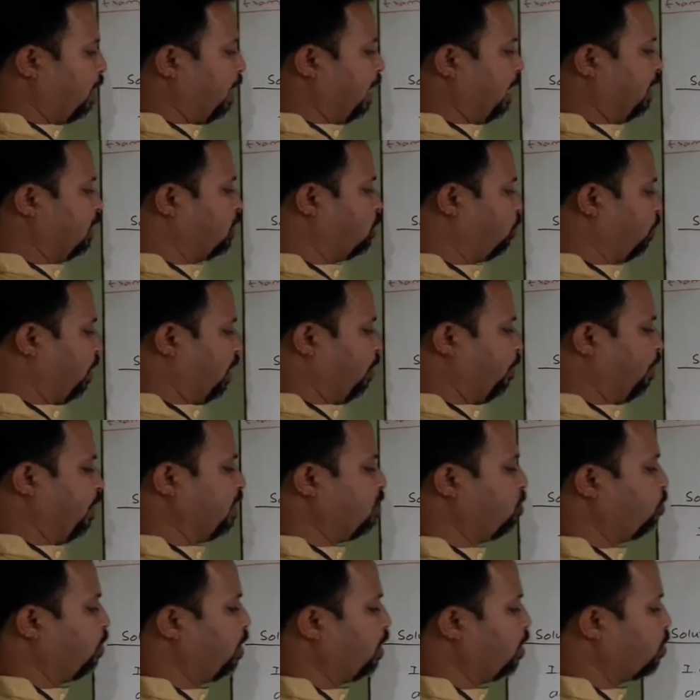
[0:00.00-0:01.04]
h
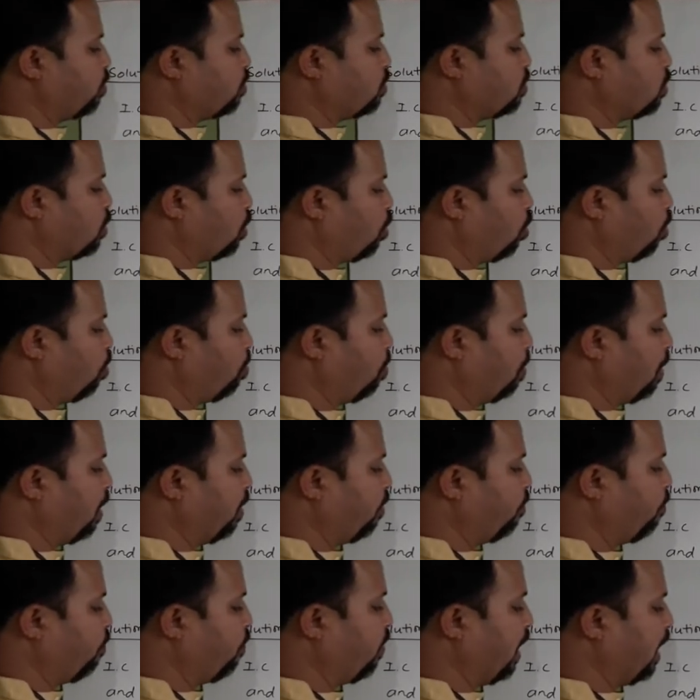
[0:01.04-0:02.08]
value is
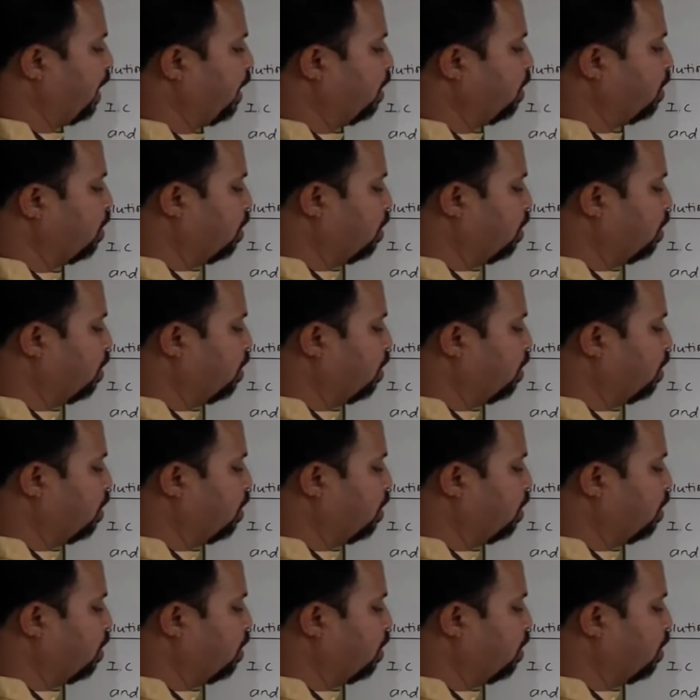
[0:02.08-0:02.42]
0.5.